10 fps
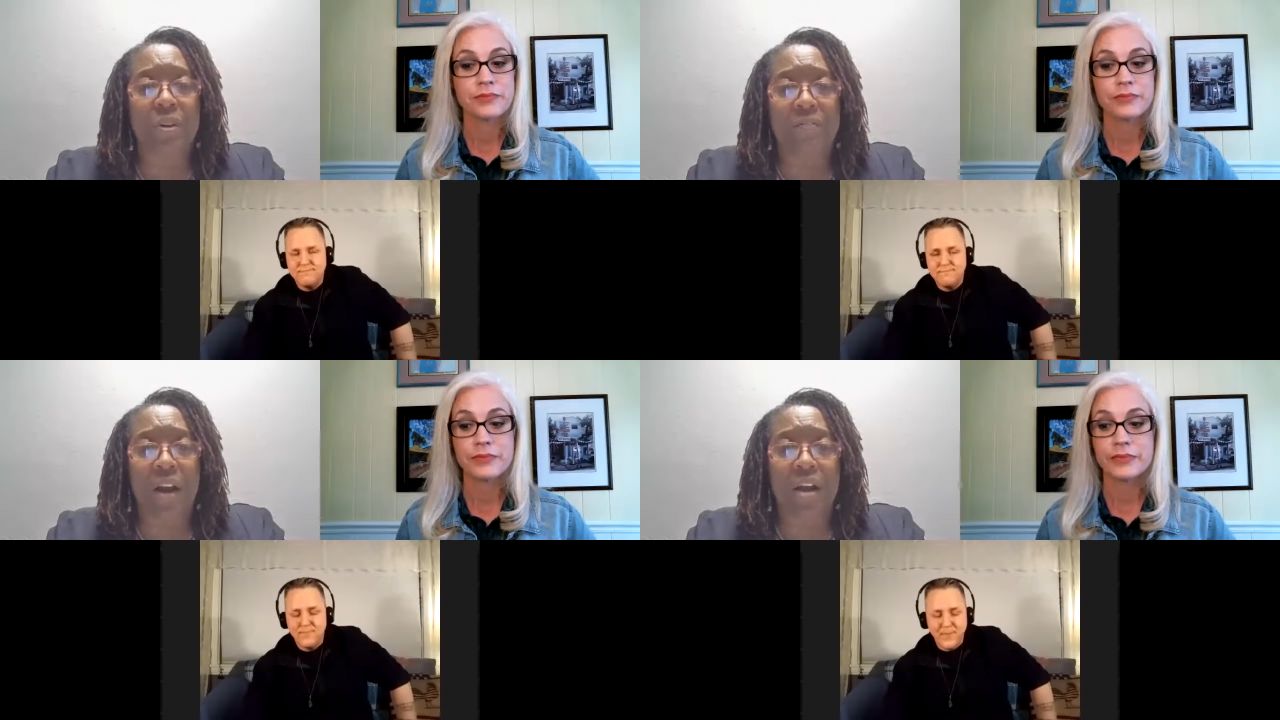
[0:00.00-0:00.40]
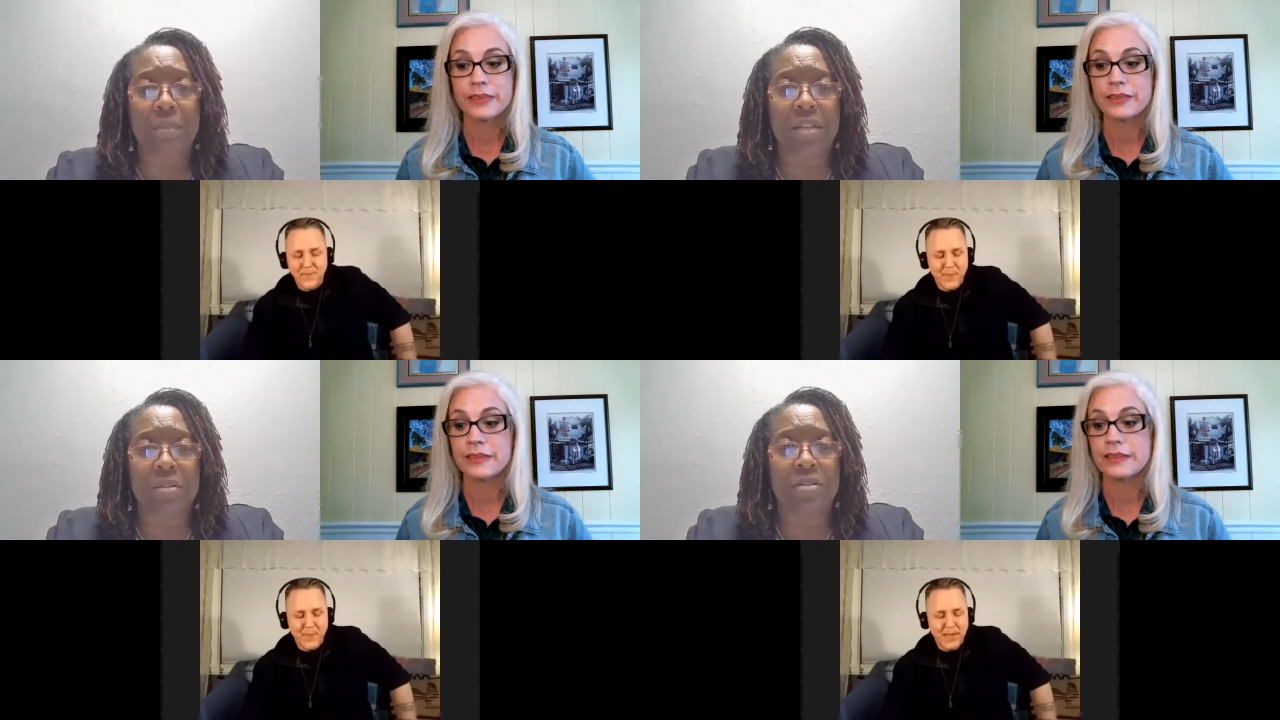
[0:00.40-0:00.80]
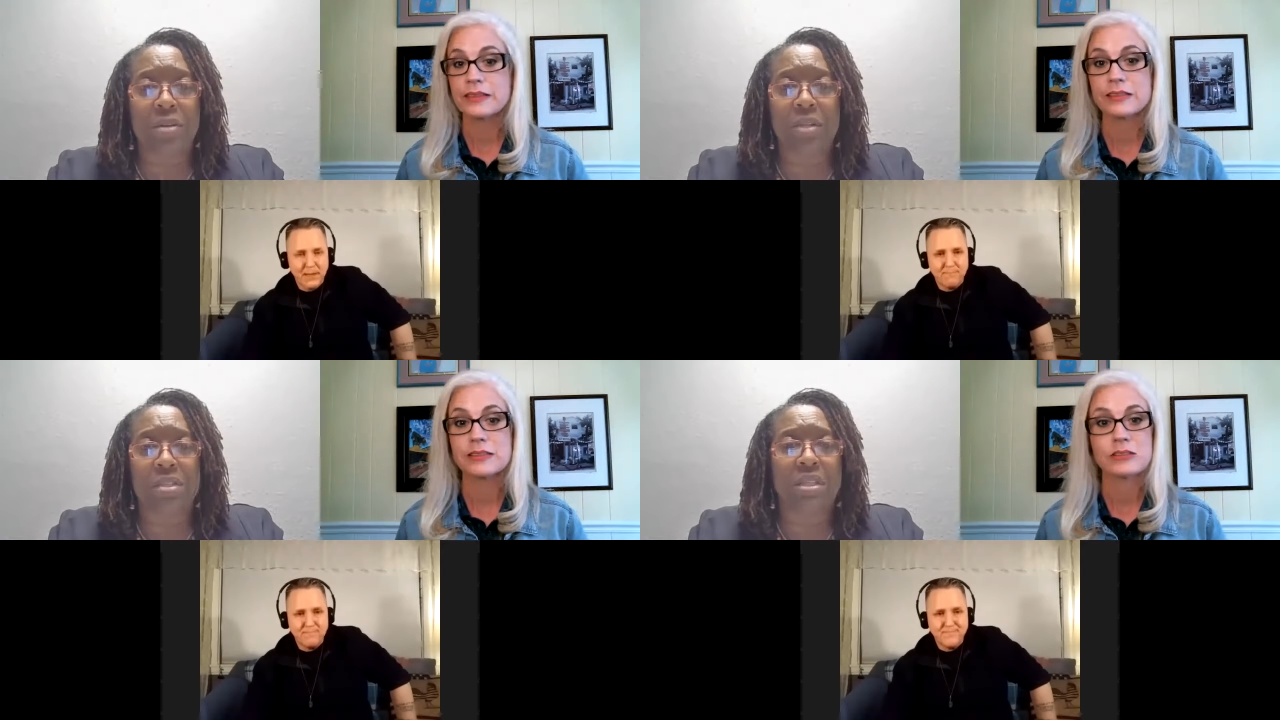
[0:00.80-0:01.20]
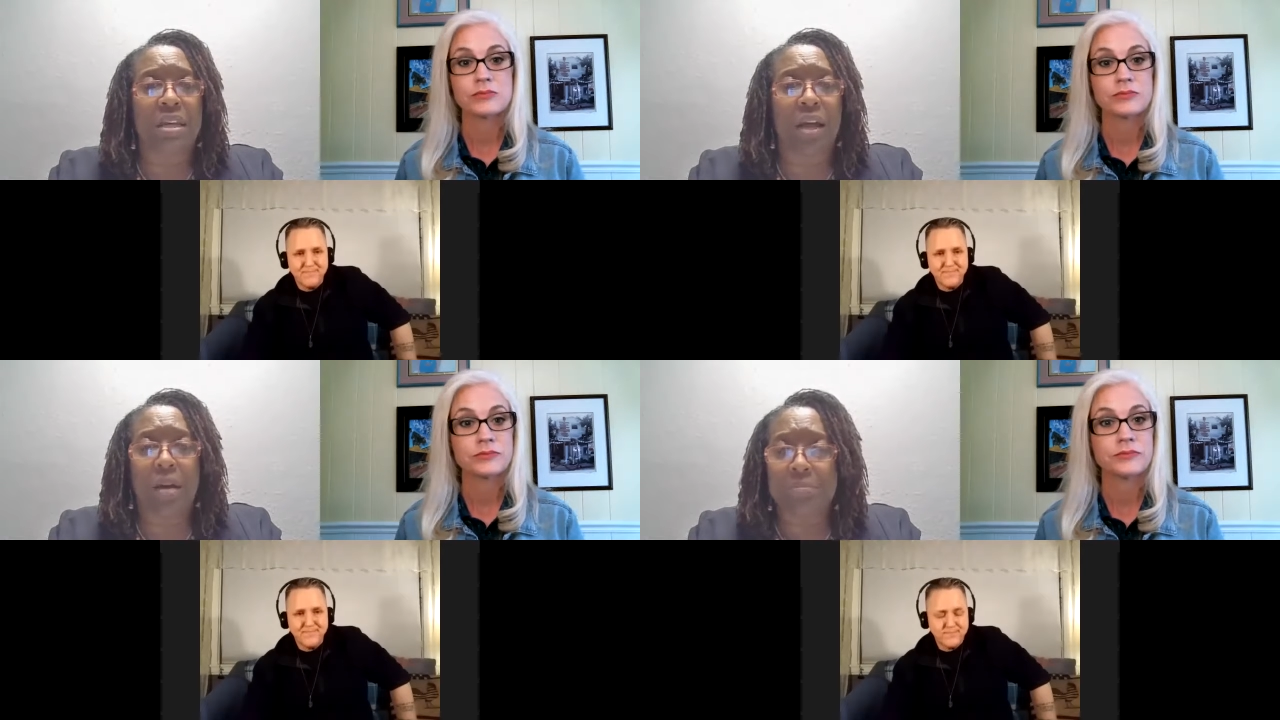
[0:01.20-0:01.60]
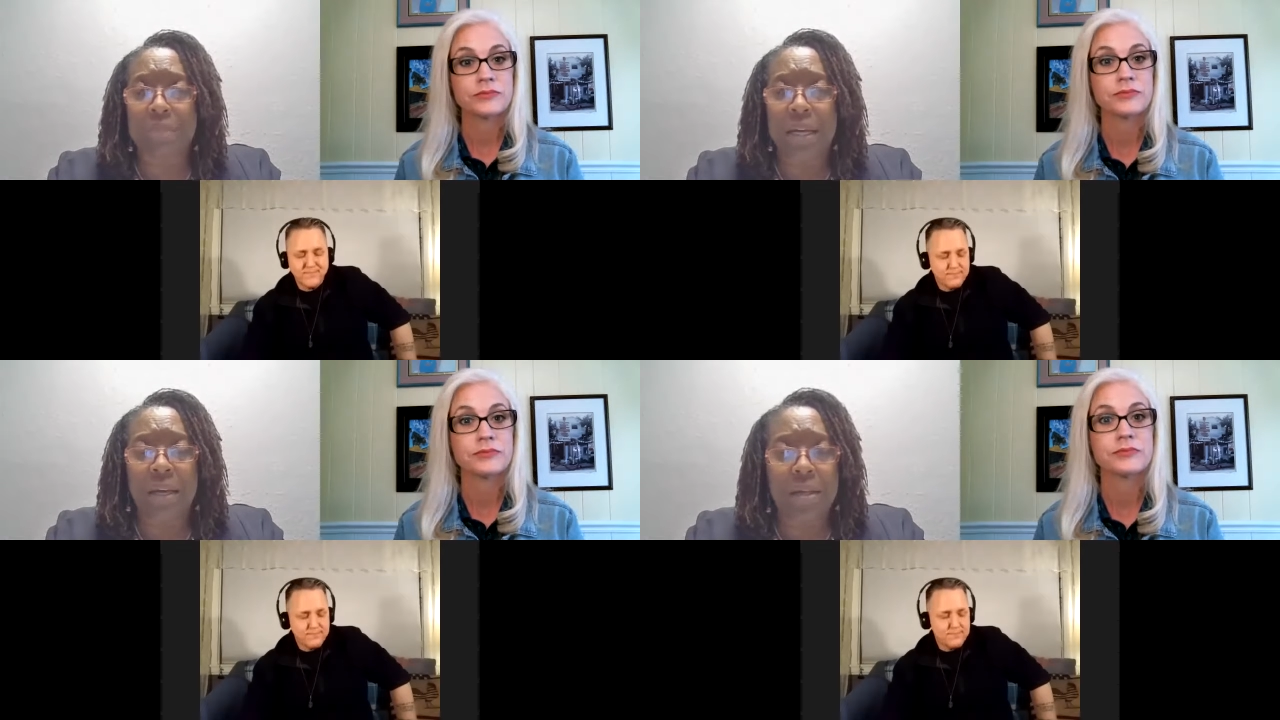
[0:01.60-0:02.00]
Speaker 1: environment, students get up,
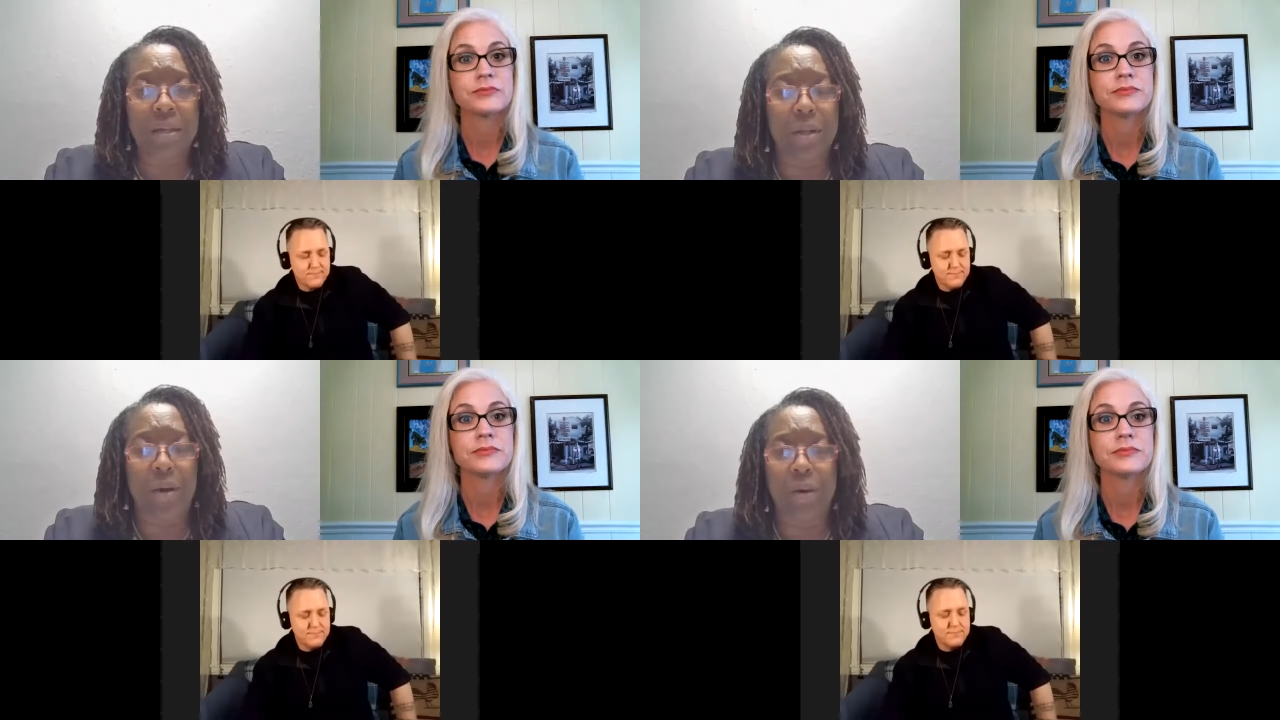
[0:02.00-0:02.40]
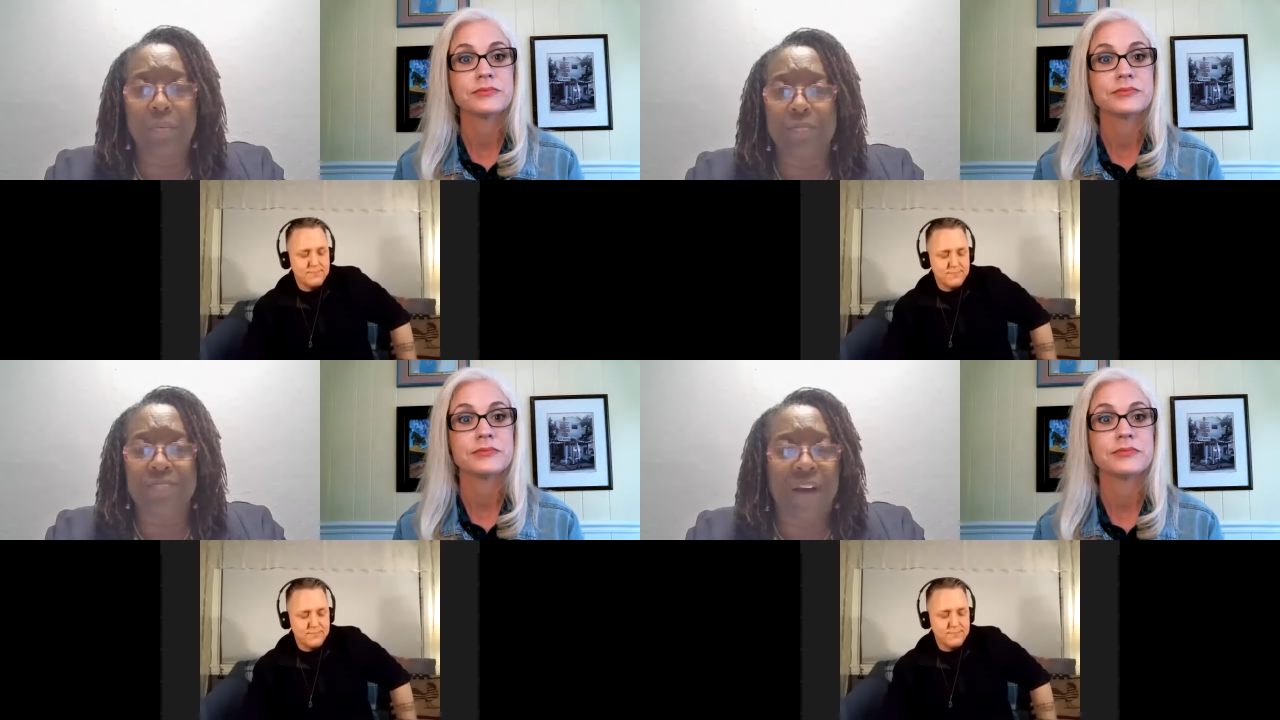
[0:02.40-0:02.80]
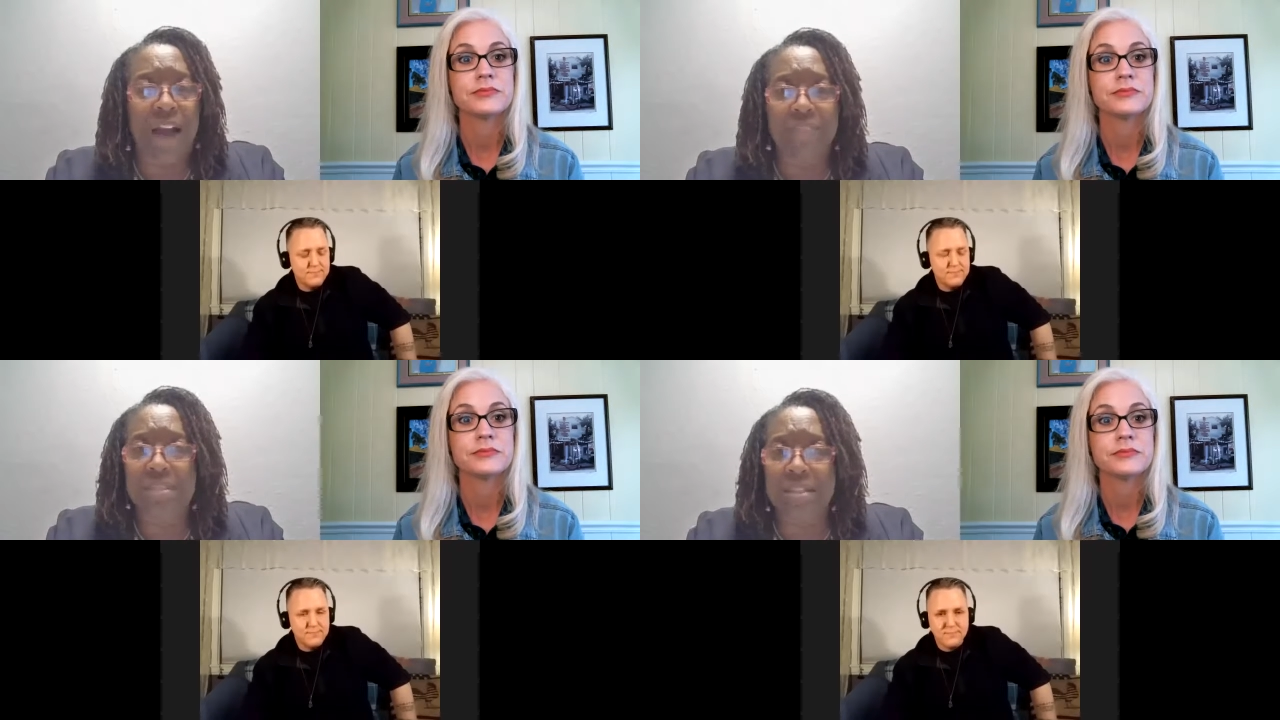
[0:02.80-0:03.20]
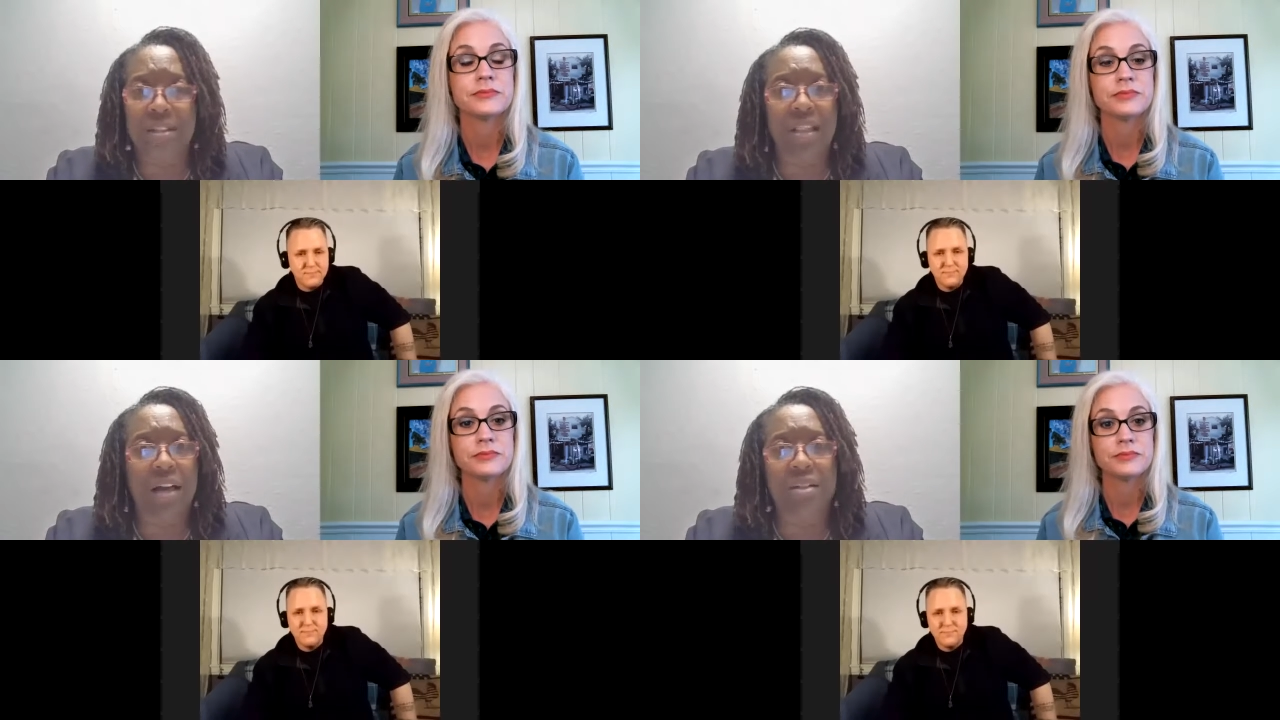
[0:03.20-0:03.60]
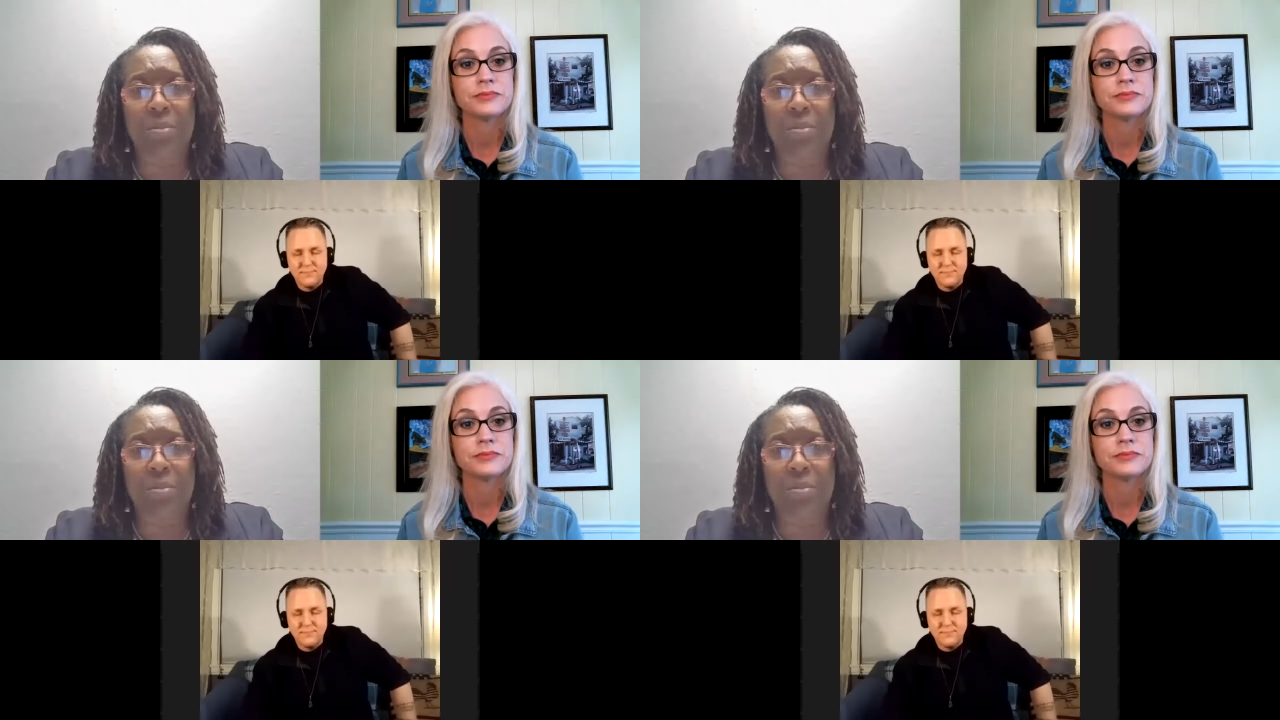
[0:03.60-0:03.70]
you know, 5, 6 o'clock in